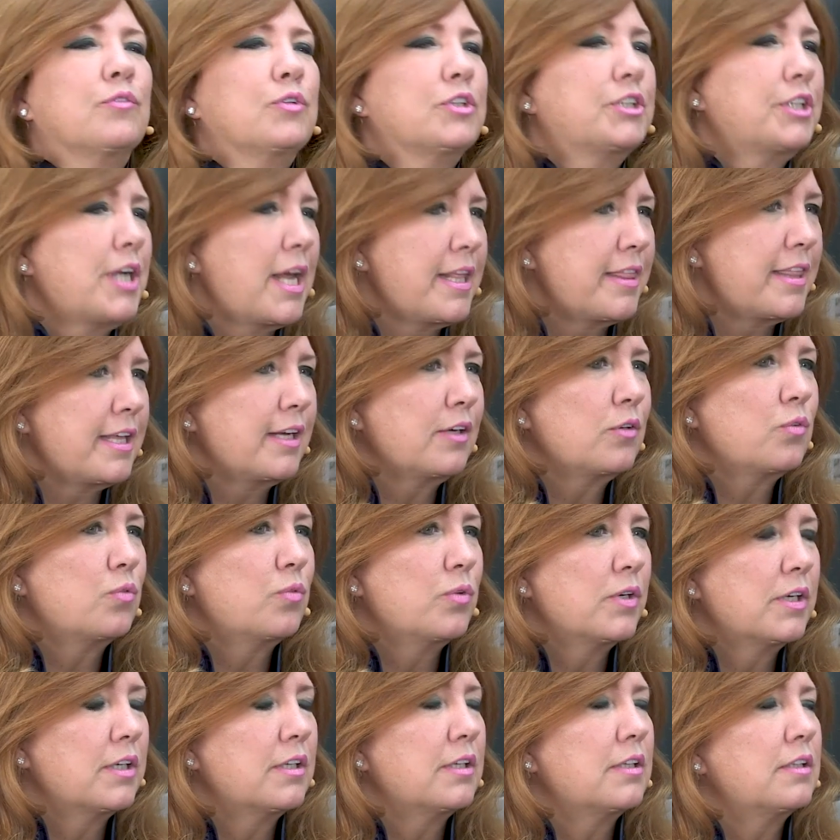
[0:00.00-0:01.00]
which I think
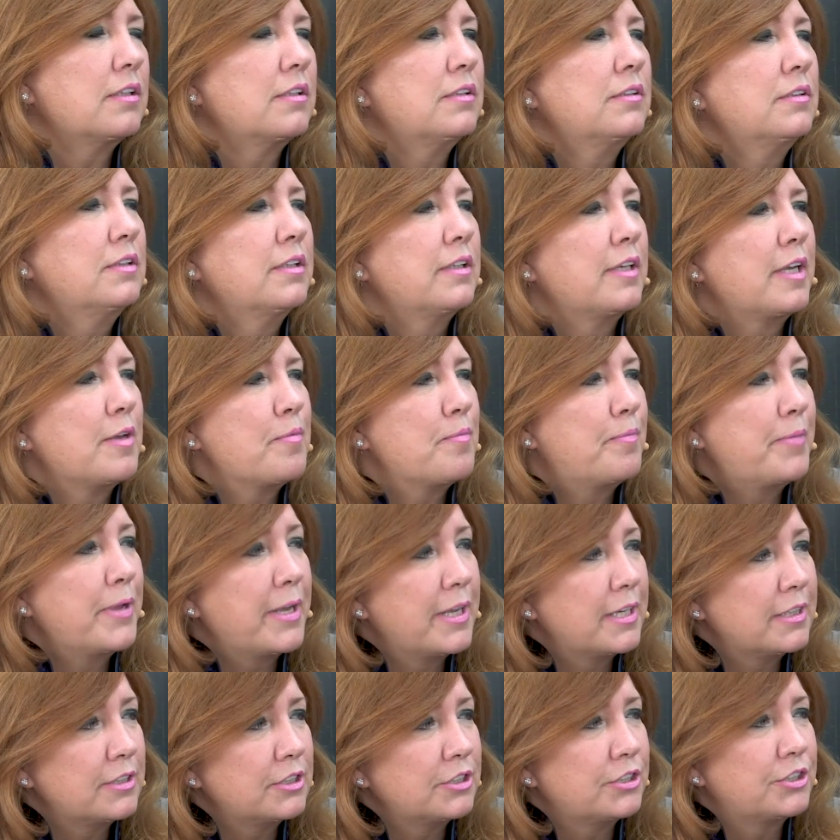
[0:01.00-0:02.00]
will
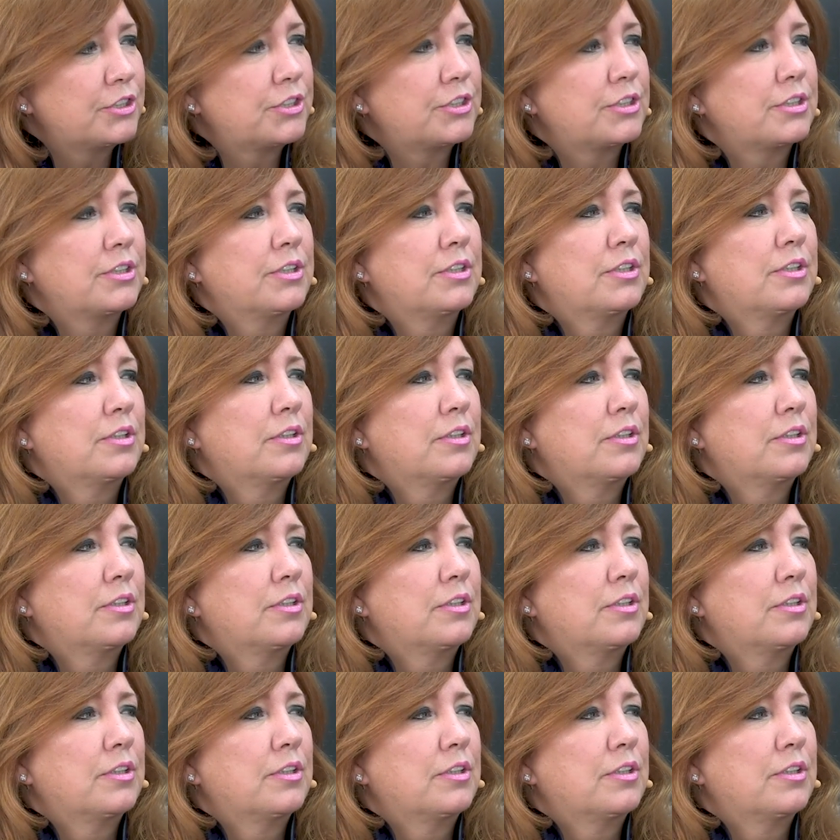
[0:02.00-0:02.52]
impinge